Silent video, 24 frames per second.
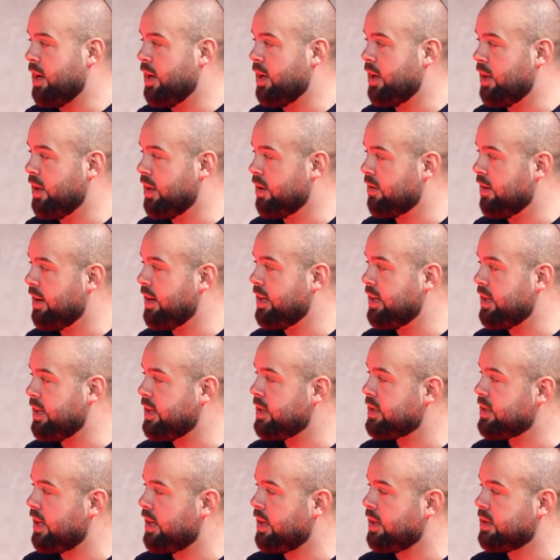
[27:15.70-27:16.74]
uh, the
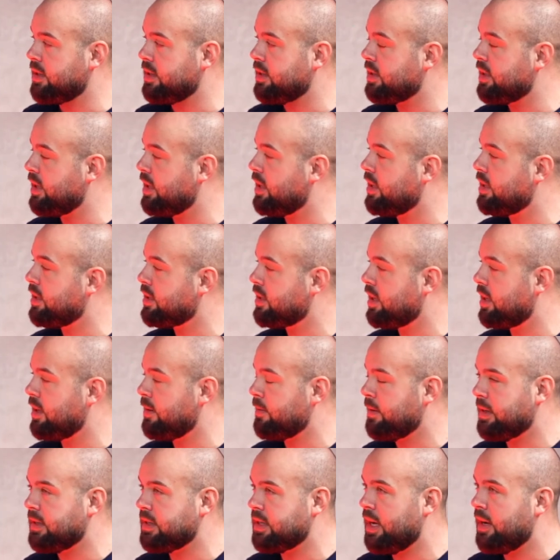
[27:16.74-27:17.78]
greatest Argentinian centre
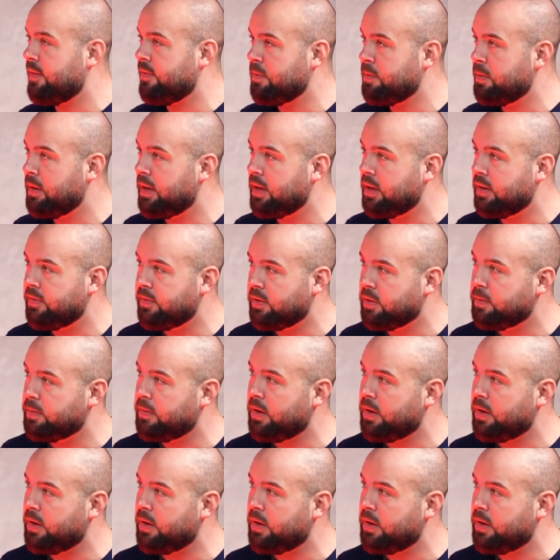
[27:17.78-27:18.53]
back to ever play foot,